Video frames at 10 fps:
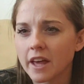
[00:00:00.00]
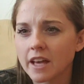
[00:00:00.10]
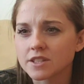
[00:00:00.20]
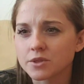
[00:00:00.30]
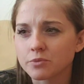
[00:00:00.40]
the
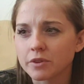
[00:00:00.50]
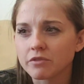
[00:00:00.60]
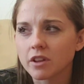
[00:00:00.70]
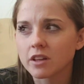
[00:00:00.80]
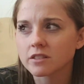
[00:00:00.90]
acid
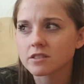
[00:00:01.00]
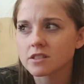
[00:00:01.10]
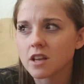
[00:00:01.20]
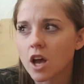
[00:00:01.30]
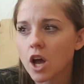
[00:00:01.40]

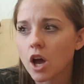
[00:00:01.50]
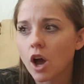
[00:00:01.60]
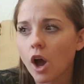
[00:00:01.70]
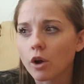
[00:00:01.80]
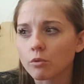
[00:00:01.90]
reflux
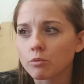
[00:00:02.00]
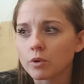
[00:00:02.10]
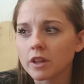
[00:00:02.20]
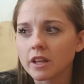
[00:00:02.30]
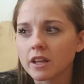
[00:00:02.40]
are
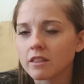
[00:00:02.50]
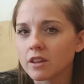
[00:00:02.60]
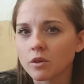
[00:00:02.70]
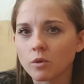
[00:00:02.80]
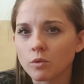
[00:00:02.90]
really
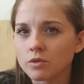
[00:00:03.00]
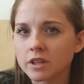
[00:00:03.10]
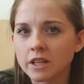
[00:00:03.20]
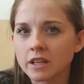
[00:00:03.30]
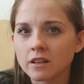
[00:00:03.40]
the
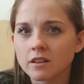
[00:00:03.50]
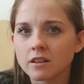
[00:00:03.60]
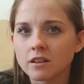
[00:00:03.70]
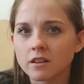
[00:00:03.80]
only